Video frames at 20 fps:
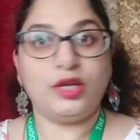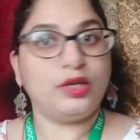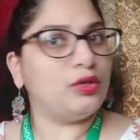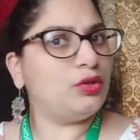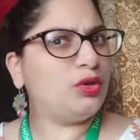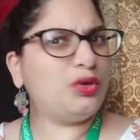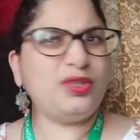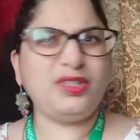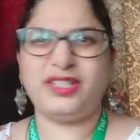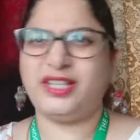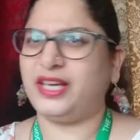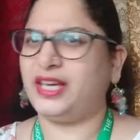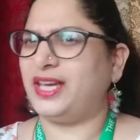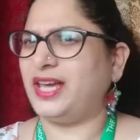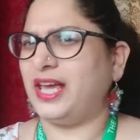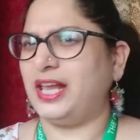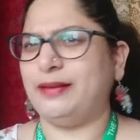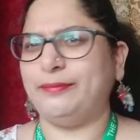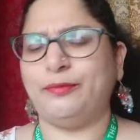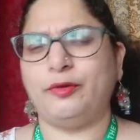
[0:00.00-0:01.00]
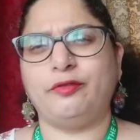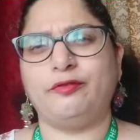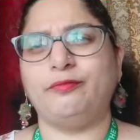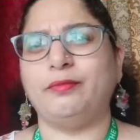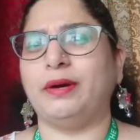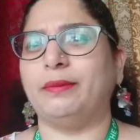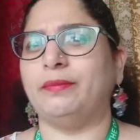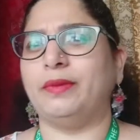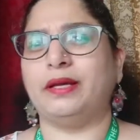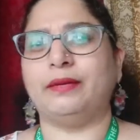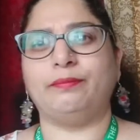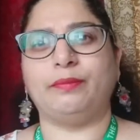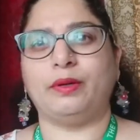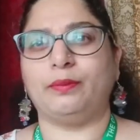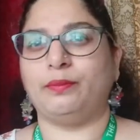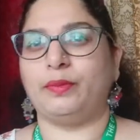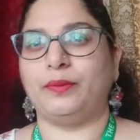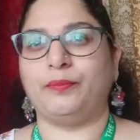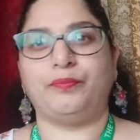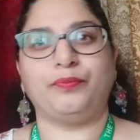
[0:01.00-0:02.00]
Don't take help of mama and
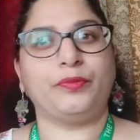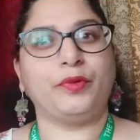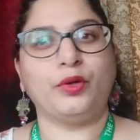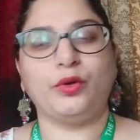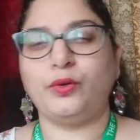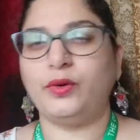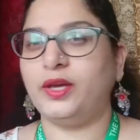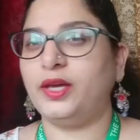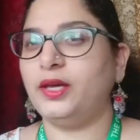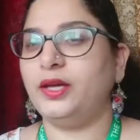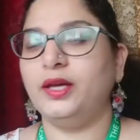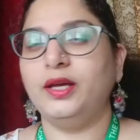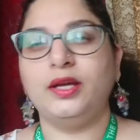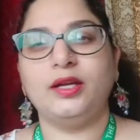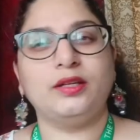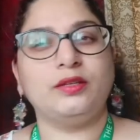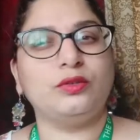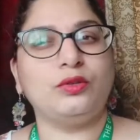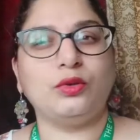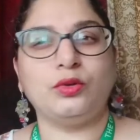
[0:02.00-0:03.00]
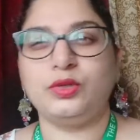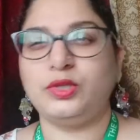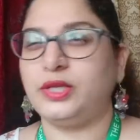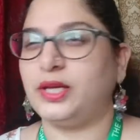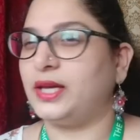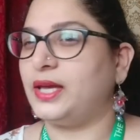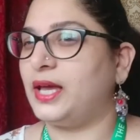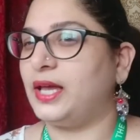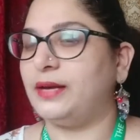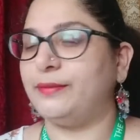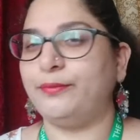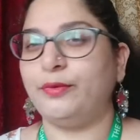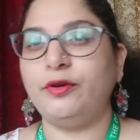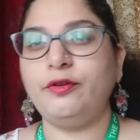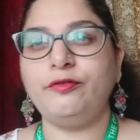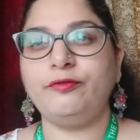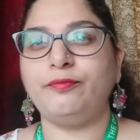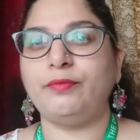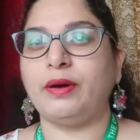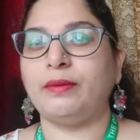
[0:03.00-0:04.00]
papa. Okay? Don't take help
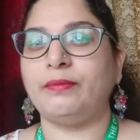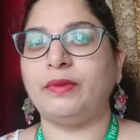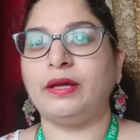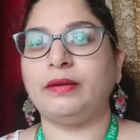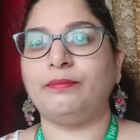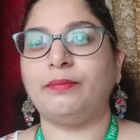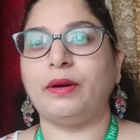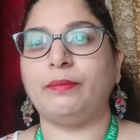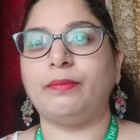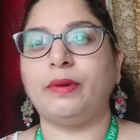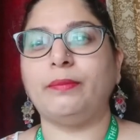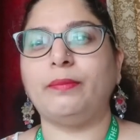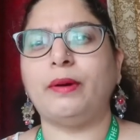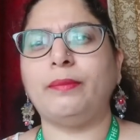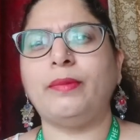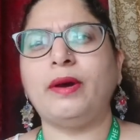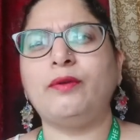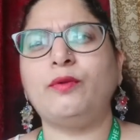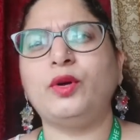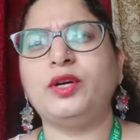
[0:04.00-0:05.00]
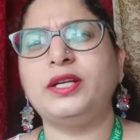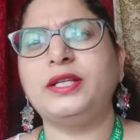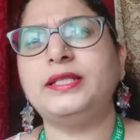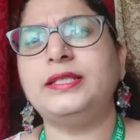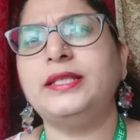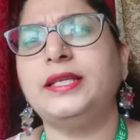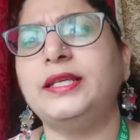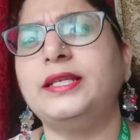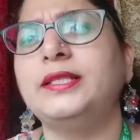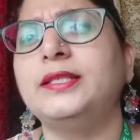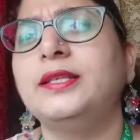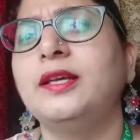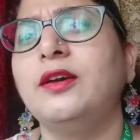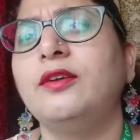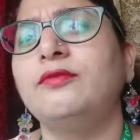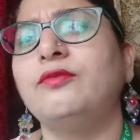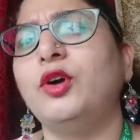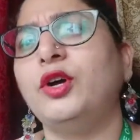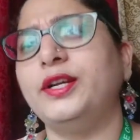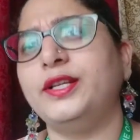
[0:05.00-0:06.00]
of mama and papa. Mama, what is this?
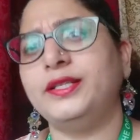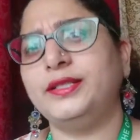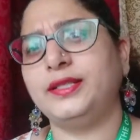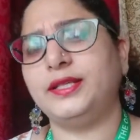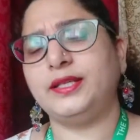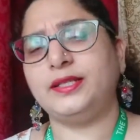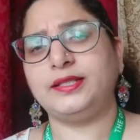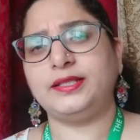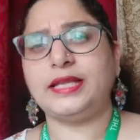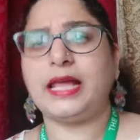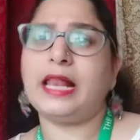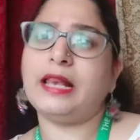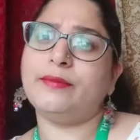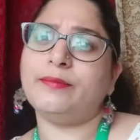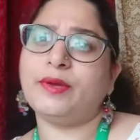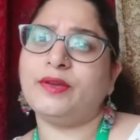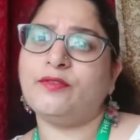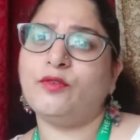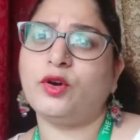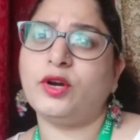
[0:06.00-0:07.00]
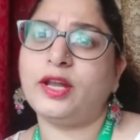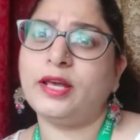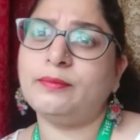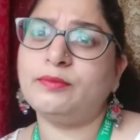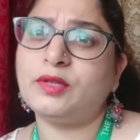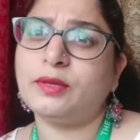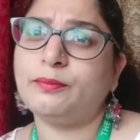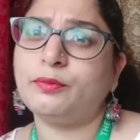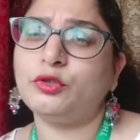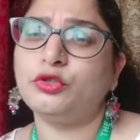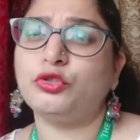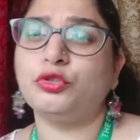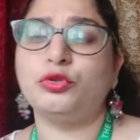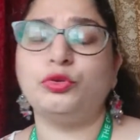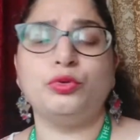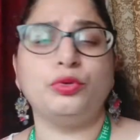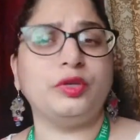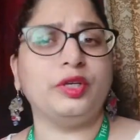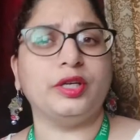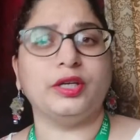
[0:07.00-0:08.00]
What is this? Tell me what I'm supposed to
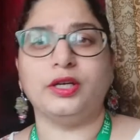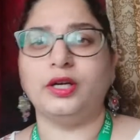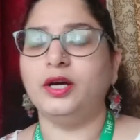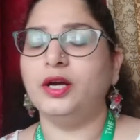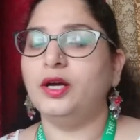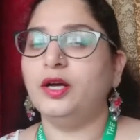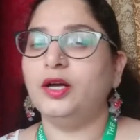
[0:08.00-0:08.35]
do here.